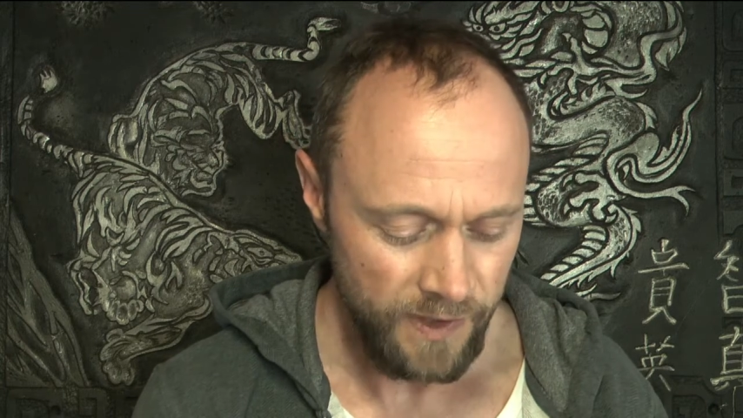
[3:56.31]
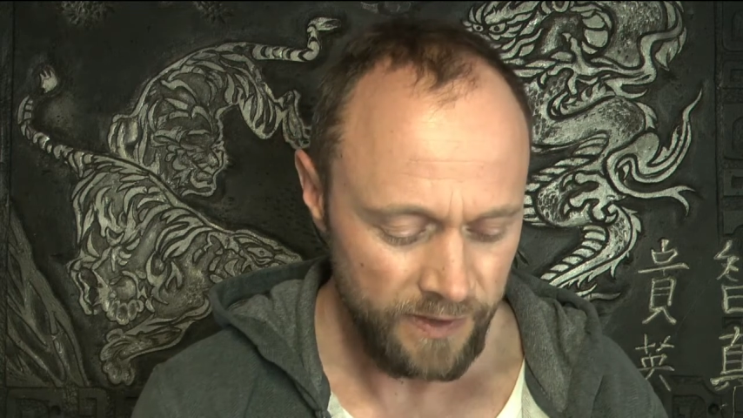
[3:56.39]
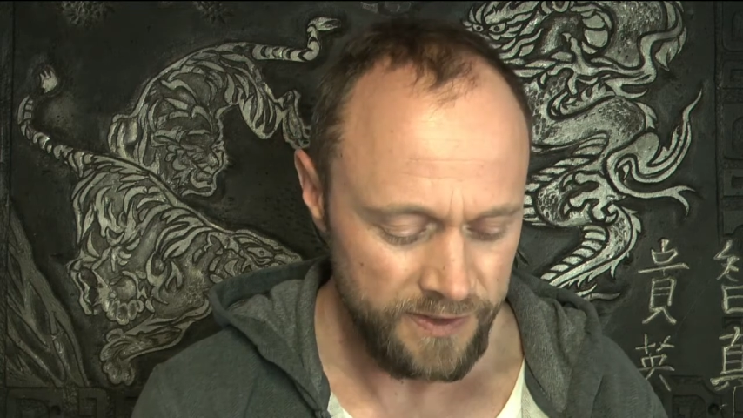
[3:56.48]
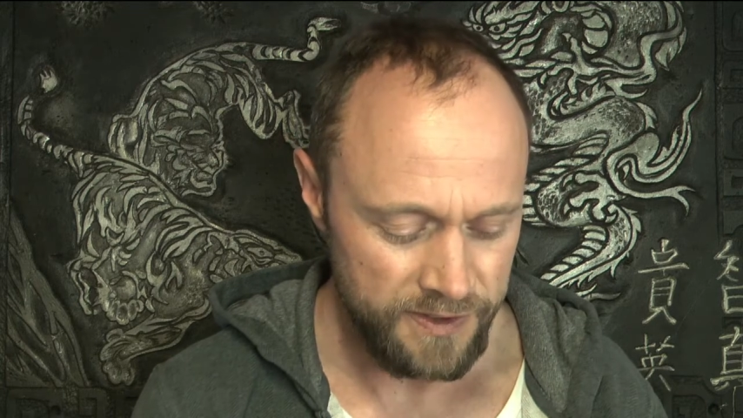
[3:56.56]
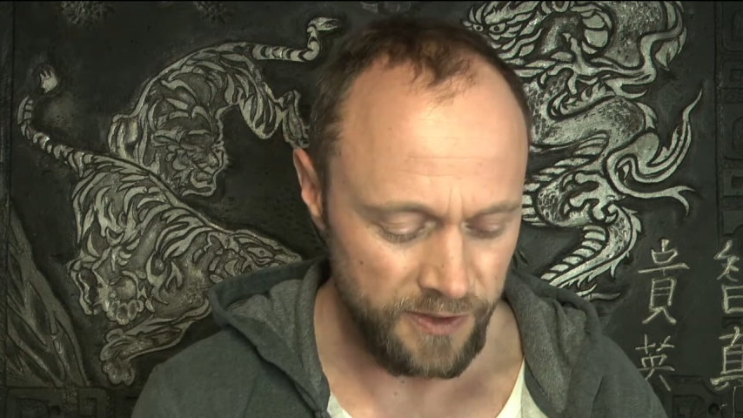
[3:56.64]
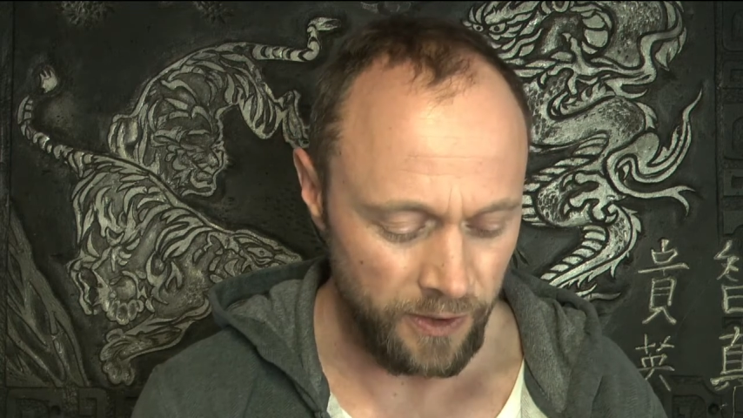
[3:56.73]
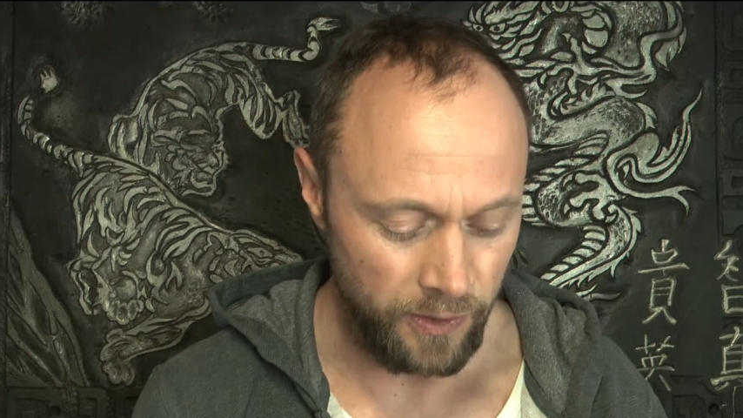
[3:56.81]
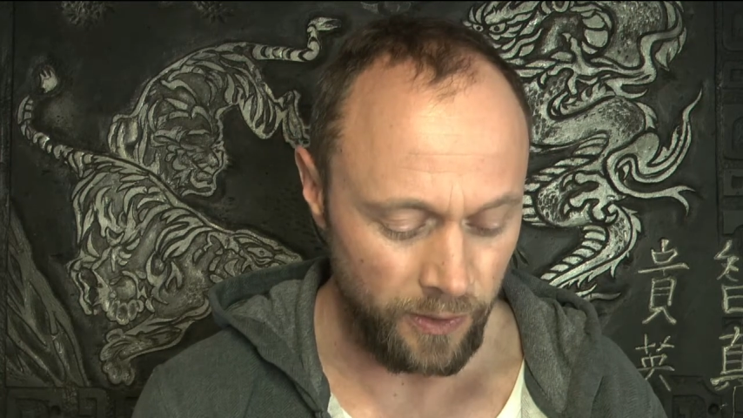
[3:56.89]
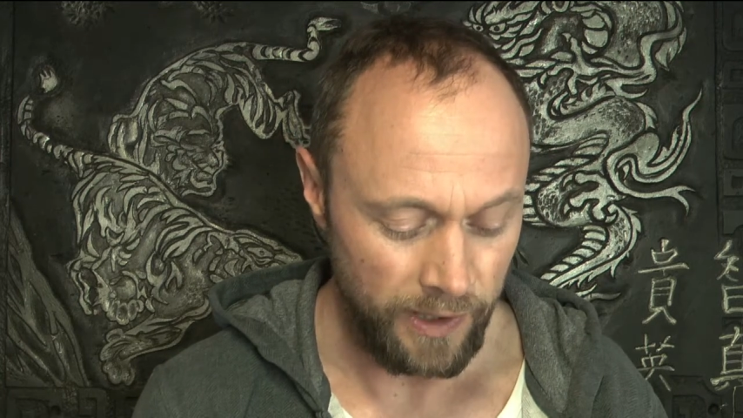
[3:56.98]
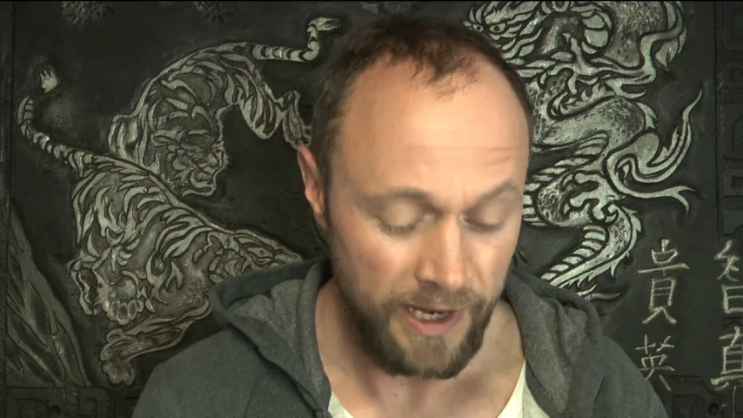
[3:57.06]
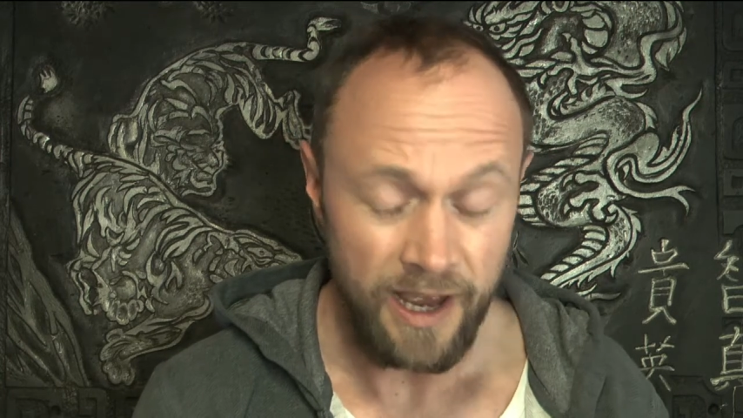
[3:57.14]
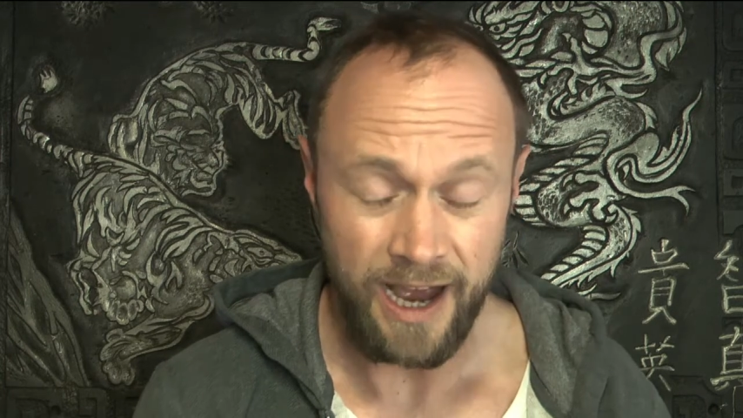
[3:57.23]
So
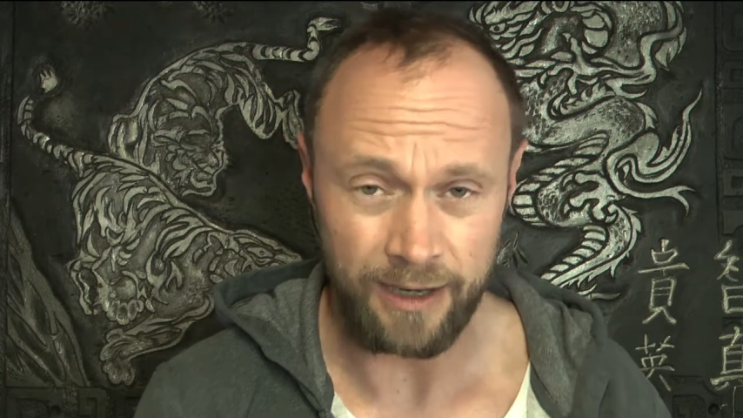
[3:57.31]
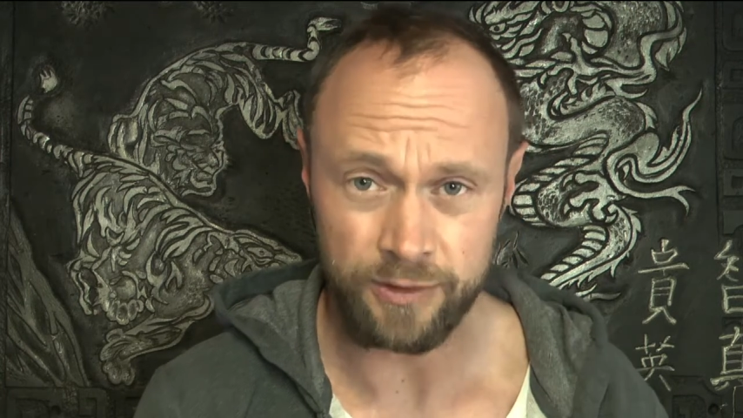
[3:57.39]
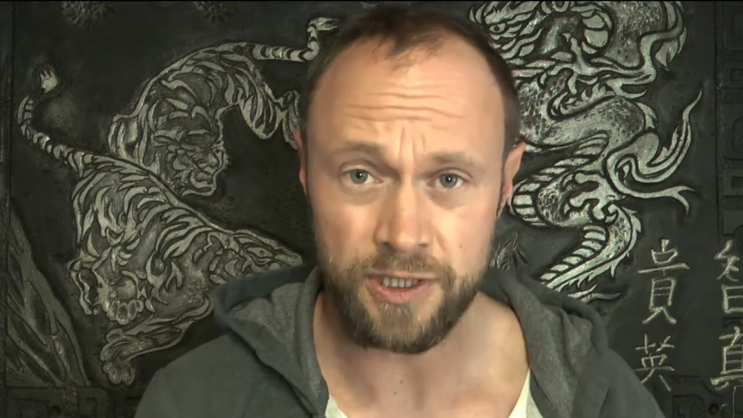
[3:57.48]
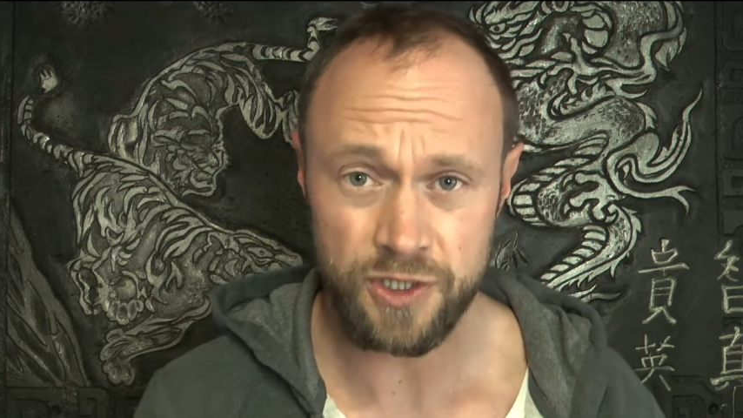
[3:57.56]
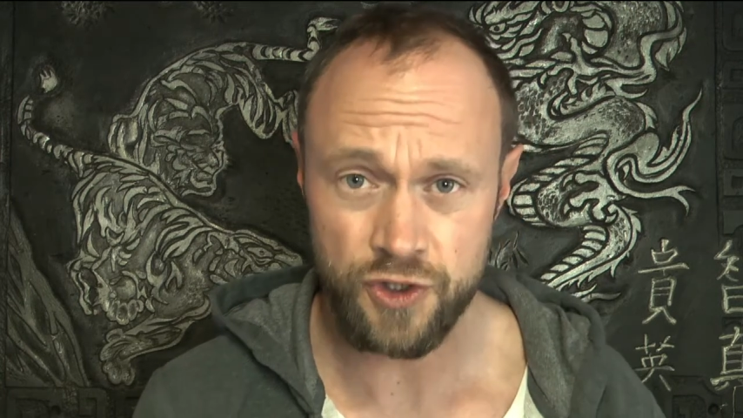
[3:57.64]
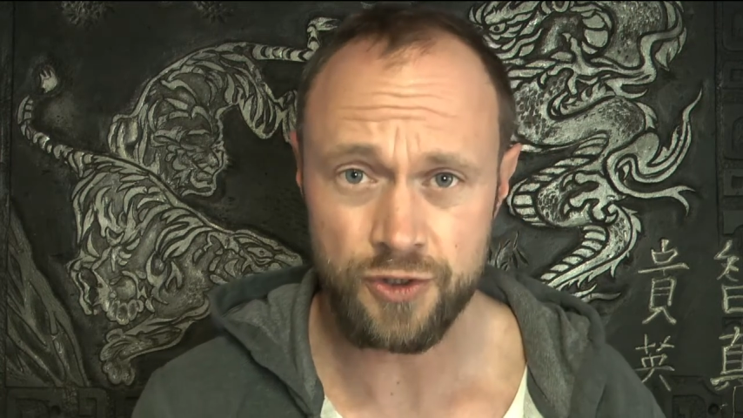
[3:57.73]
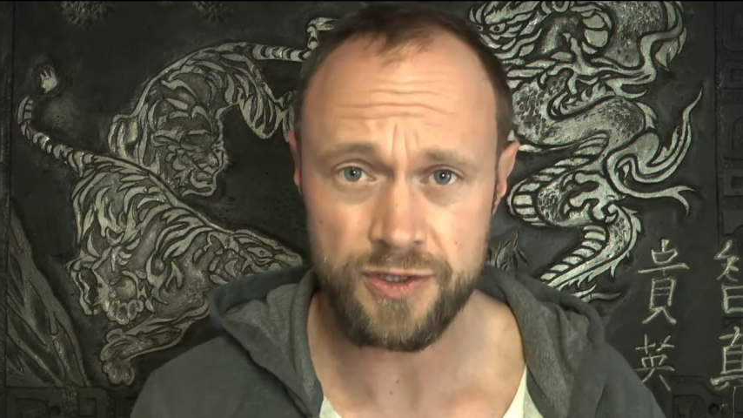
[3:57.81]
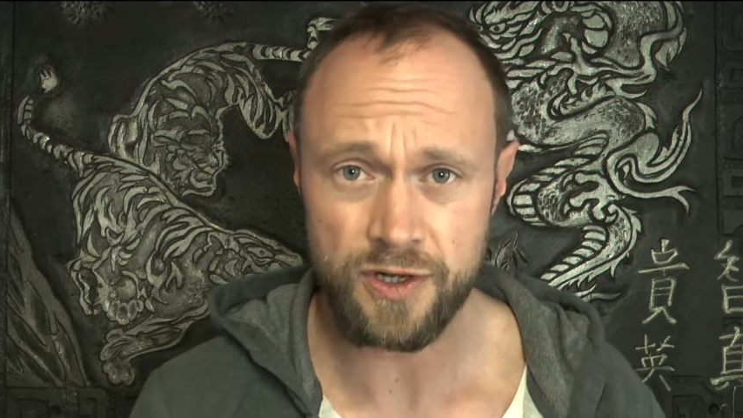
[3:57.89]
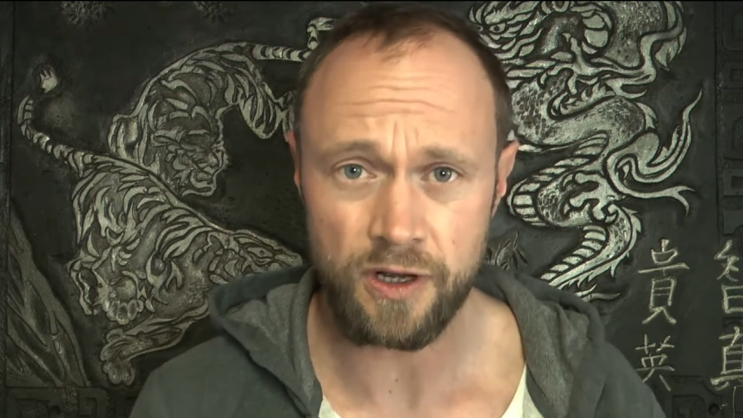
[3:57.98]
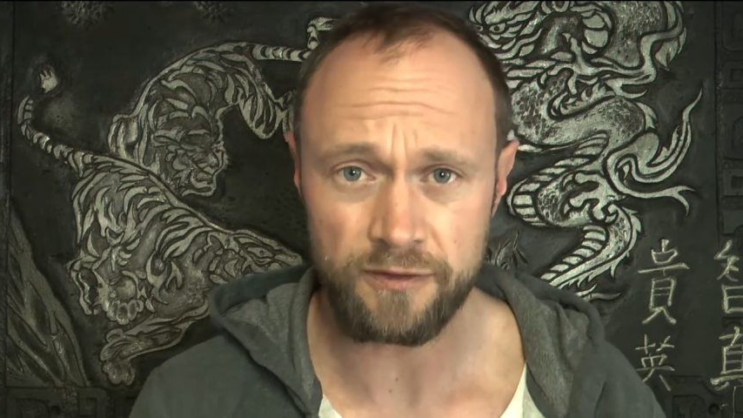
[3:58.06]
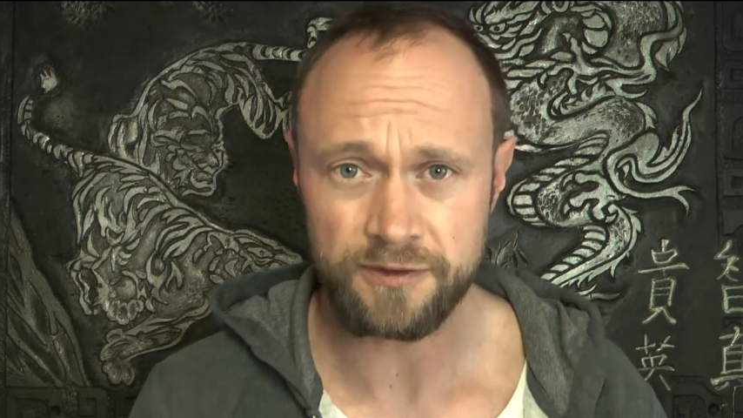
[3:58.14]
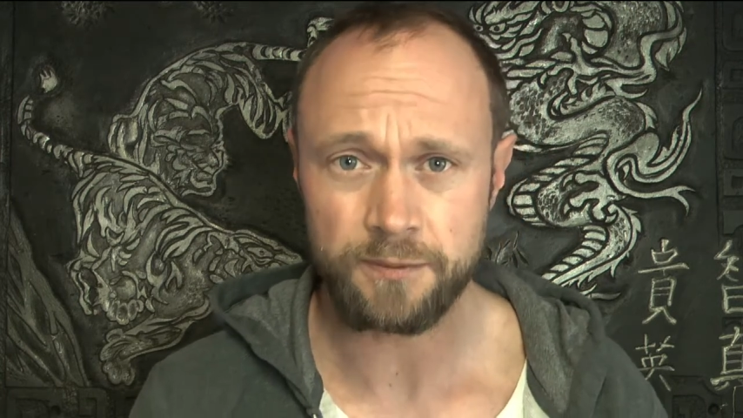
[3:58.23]
how did you solve the